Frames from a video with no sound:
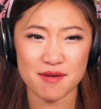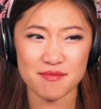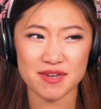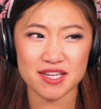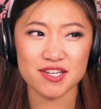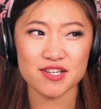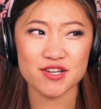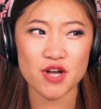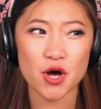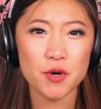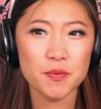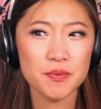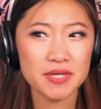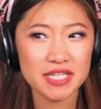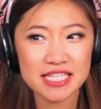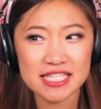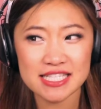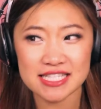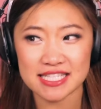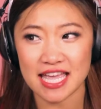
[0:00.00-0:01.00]
I mean,
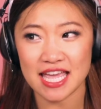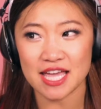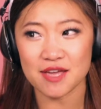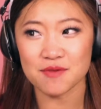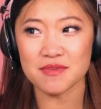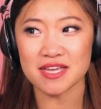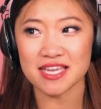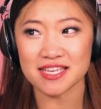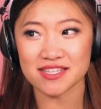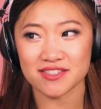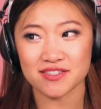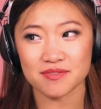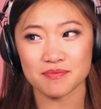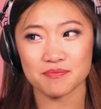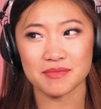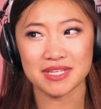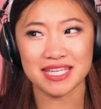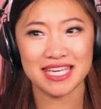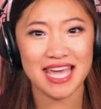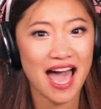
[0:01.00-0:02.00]
nobody's name is
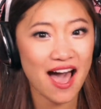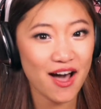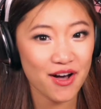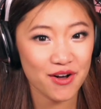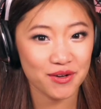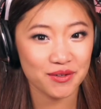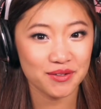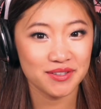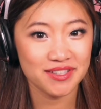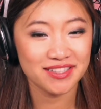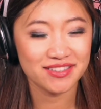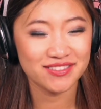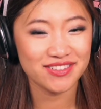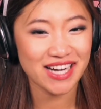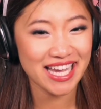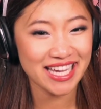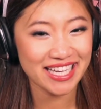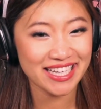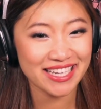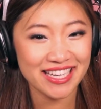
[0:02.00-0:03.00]
Meow,
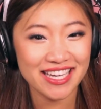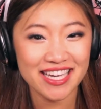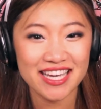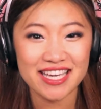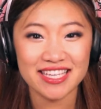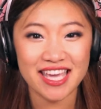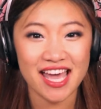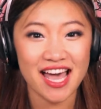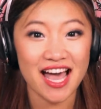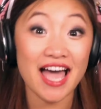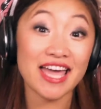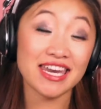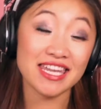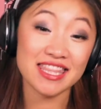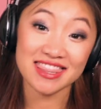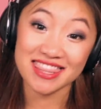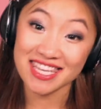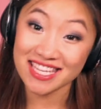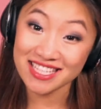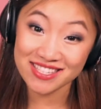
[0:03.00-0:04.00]
right? Yeah, I
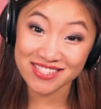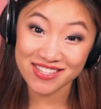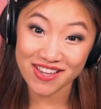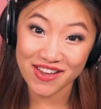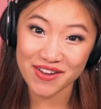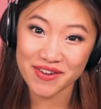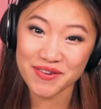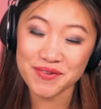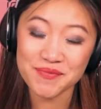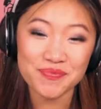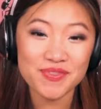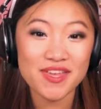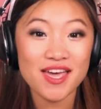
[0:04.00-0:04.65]
didn't think so.